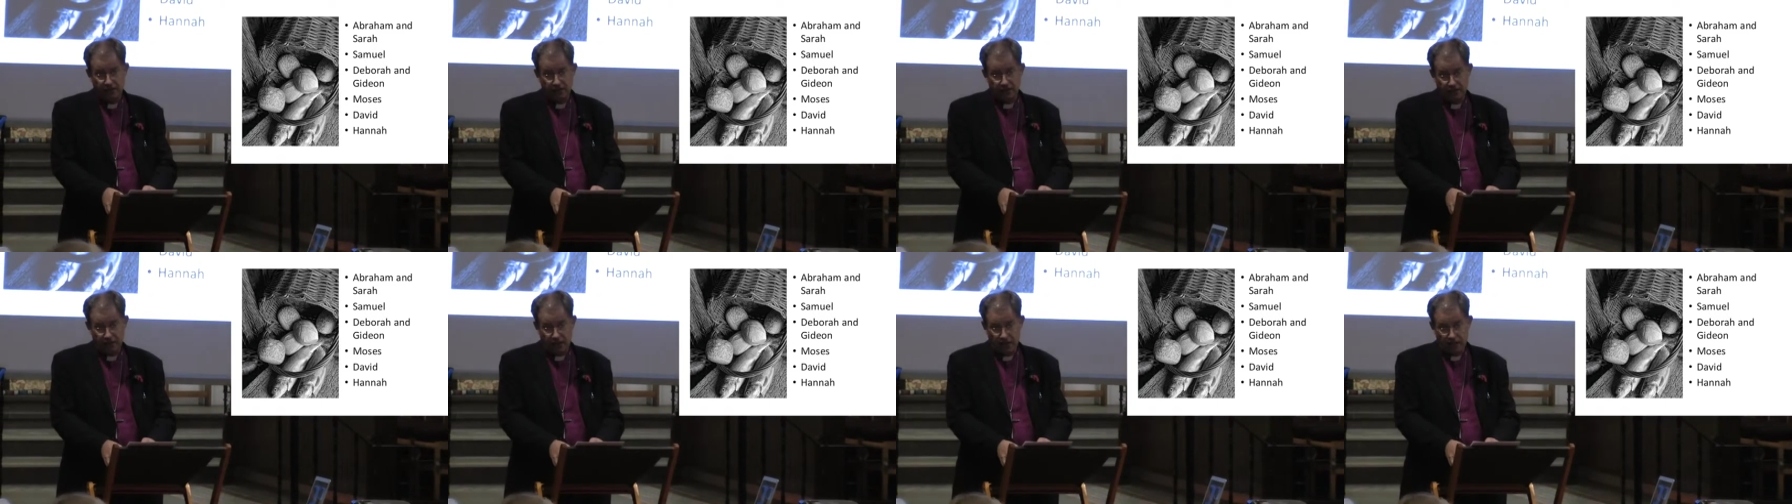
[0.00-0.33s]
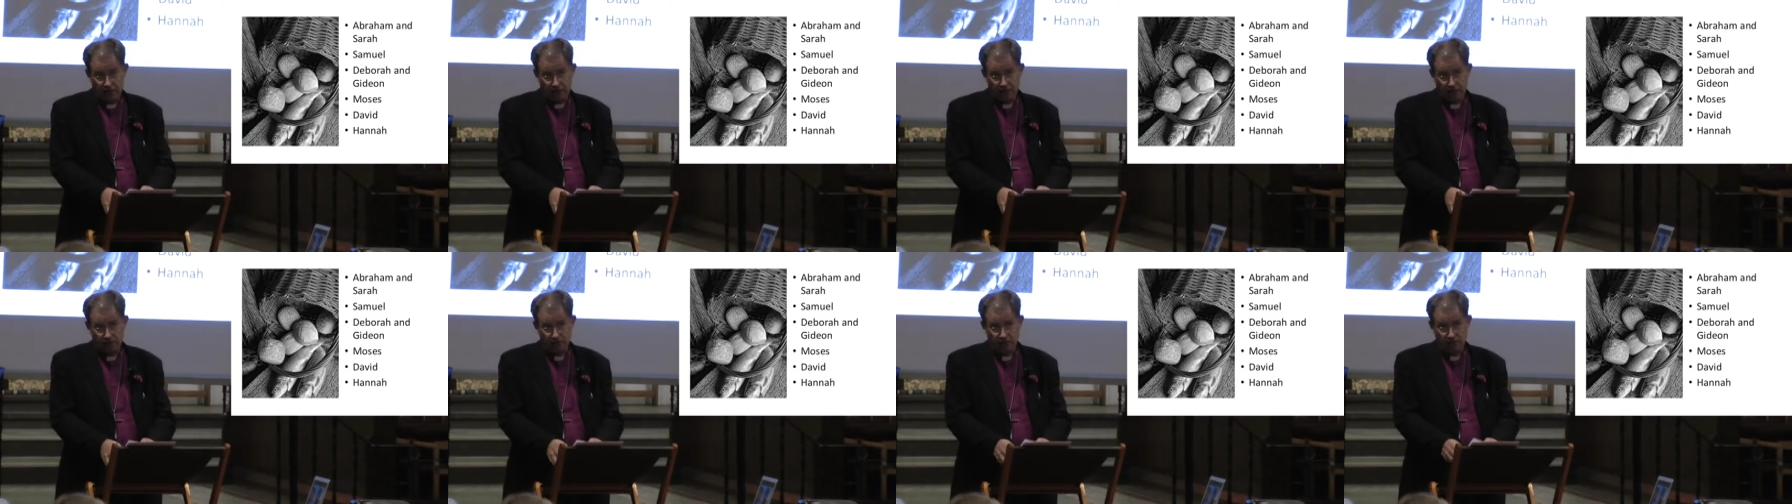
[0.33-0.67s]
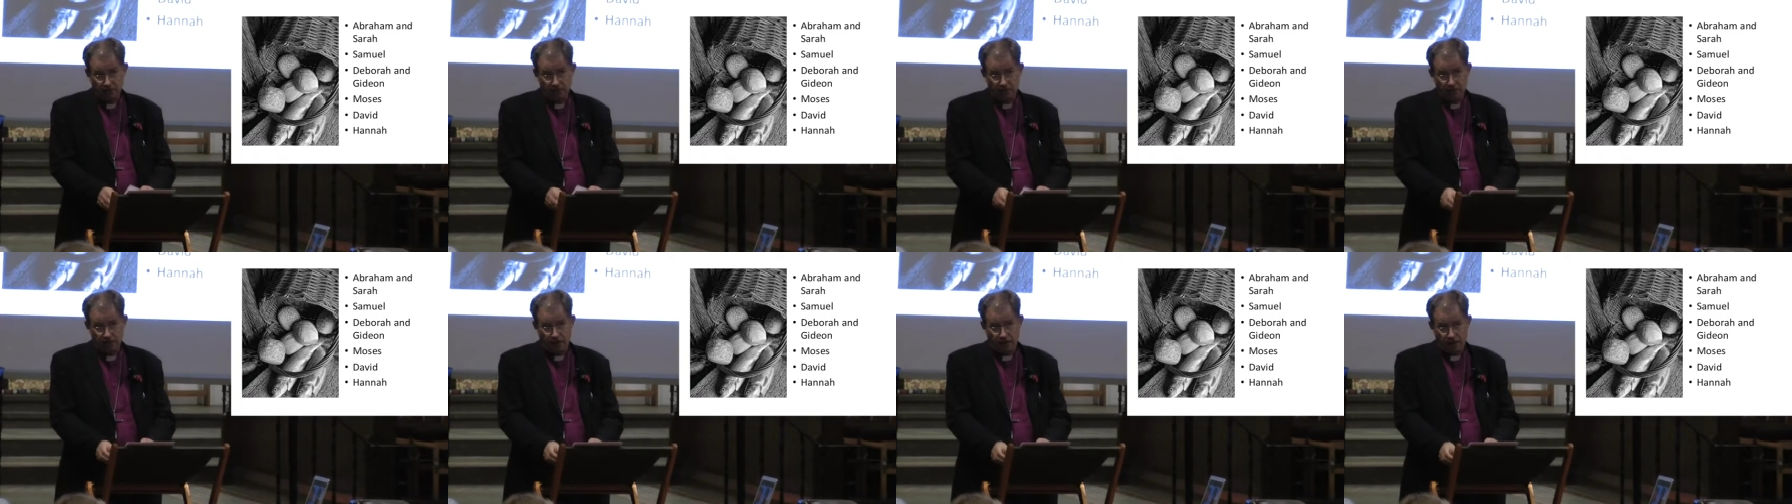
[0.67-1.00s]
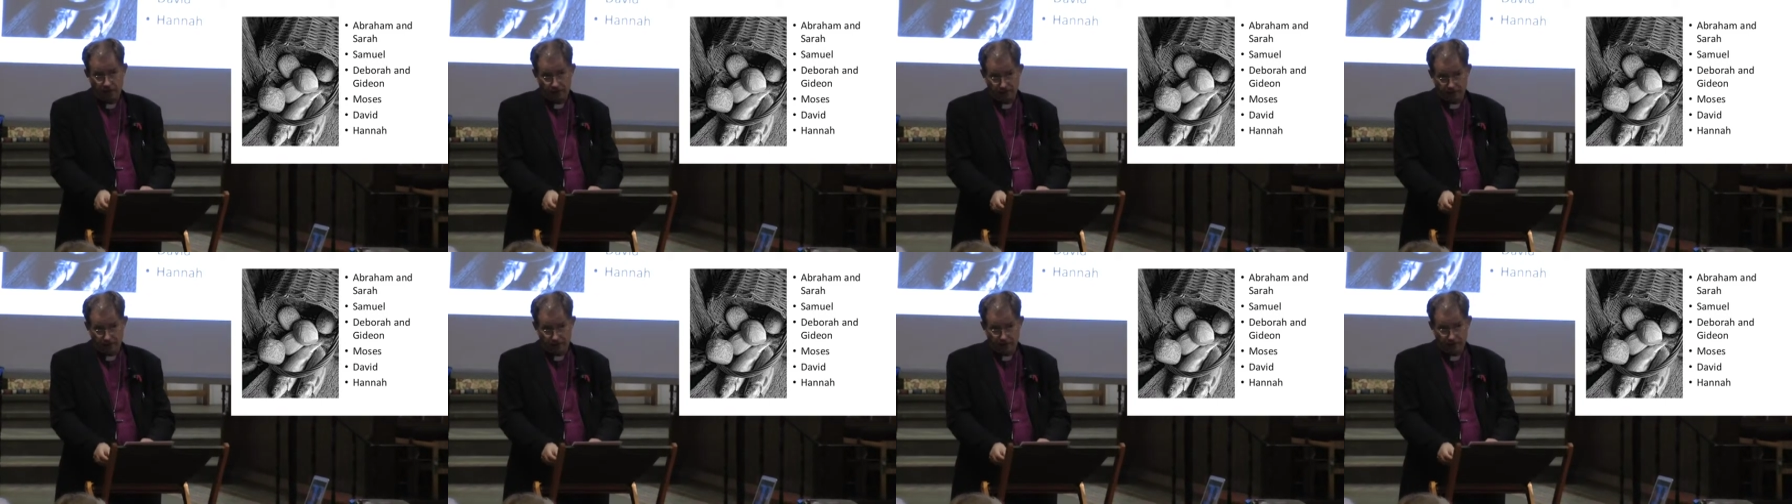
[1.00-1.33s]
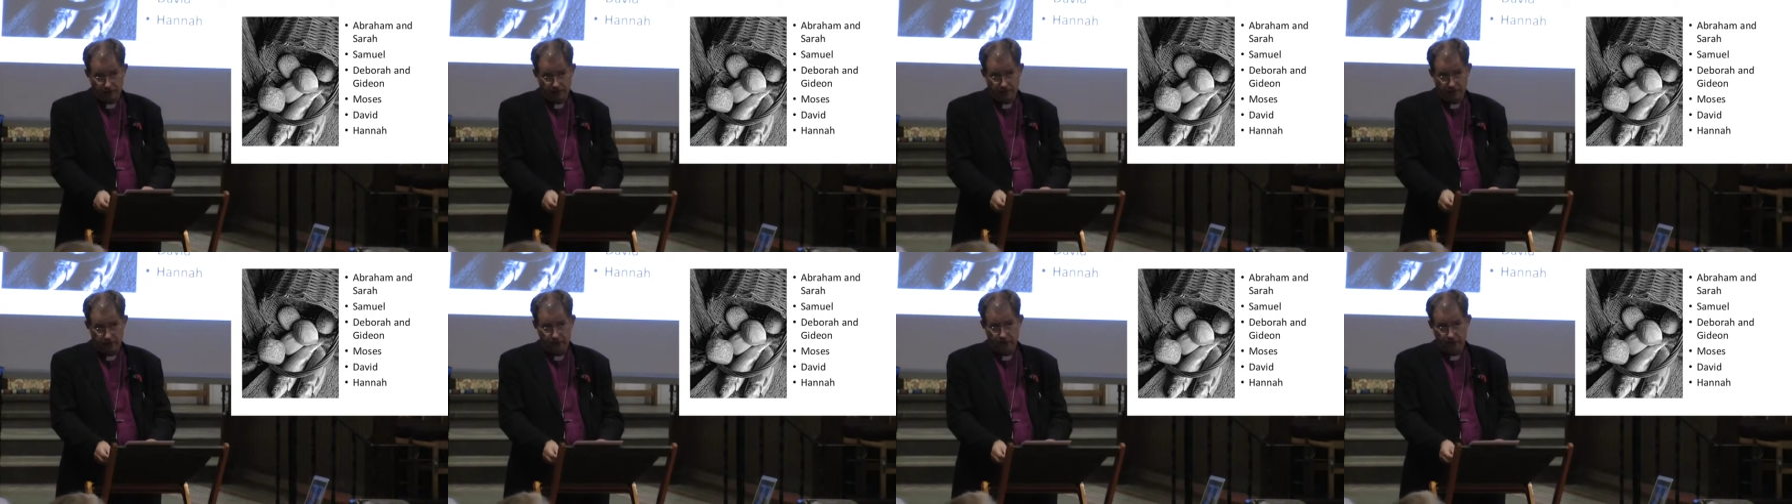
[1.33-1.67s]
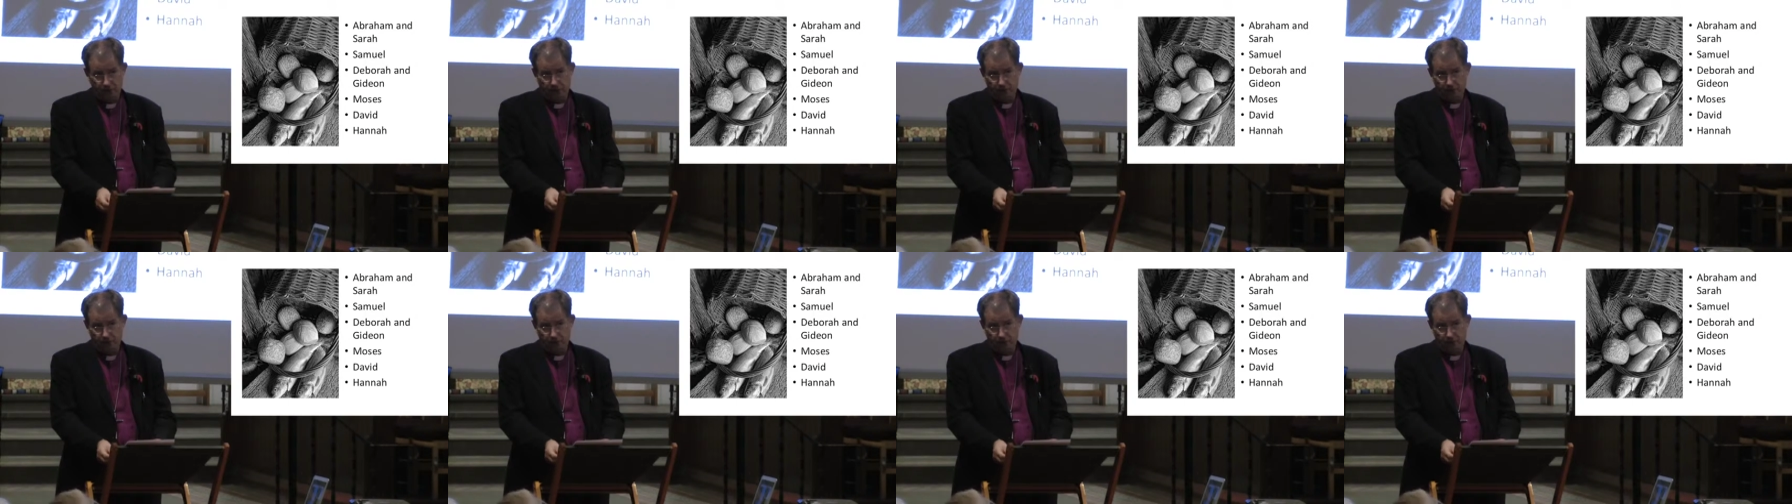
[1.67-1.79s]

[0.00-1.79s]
is the kingdom of heaven."